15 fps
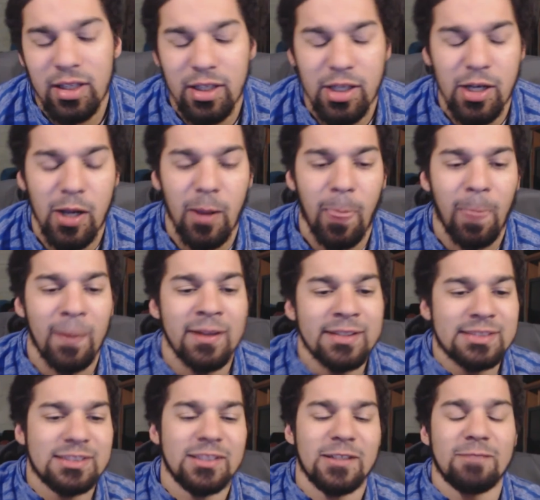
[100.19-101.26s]
You know?
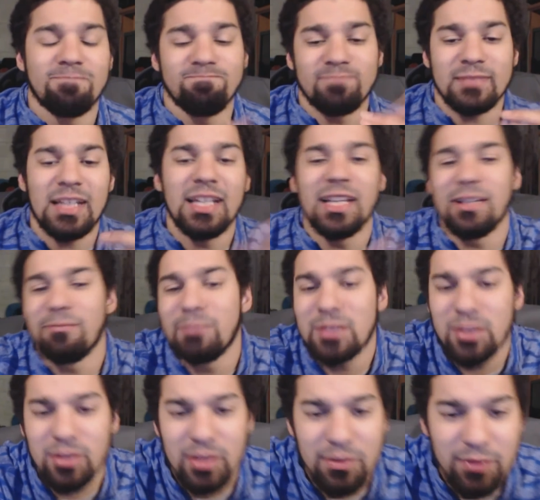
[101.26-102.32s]
So, hey, be
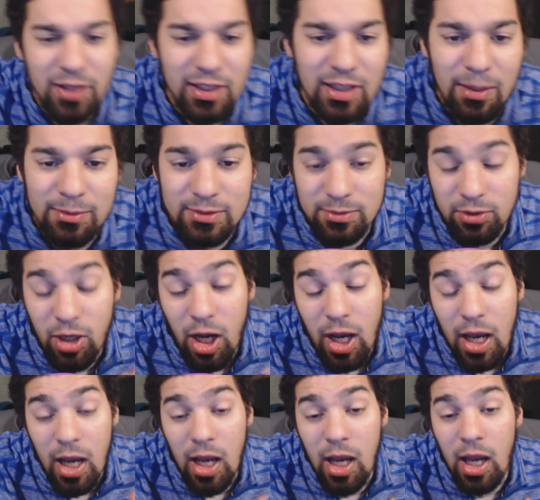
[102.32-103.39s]
sure to leave a like, comment,
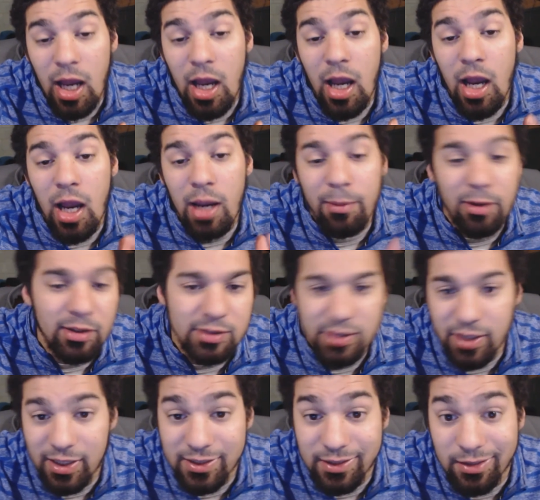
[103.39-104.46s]
subscribe, and I'll
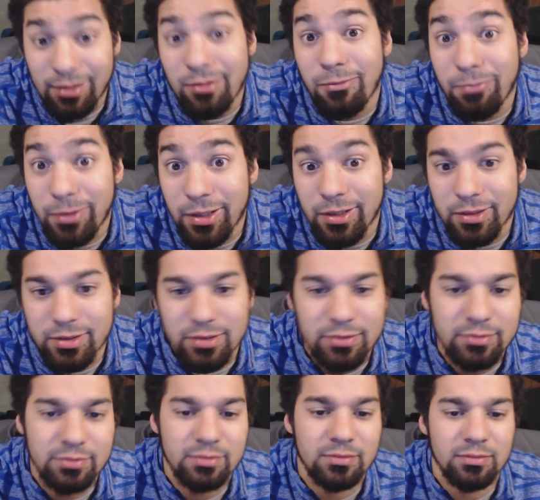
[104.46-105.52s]
see you guys later. Peace.
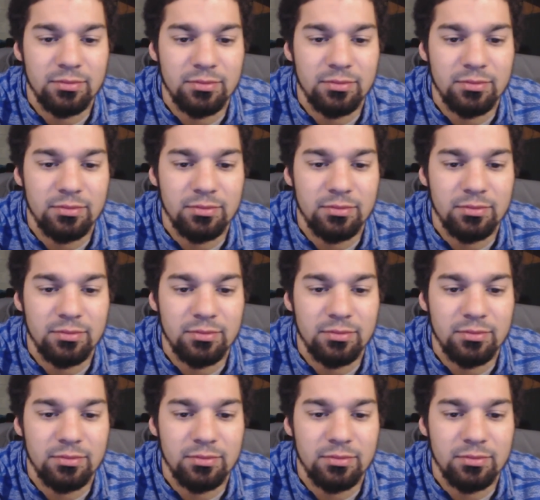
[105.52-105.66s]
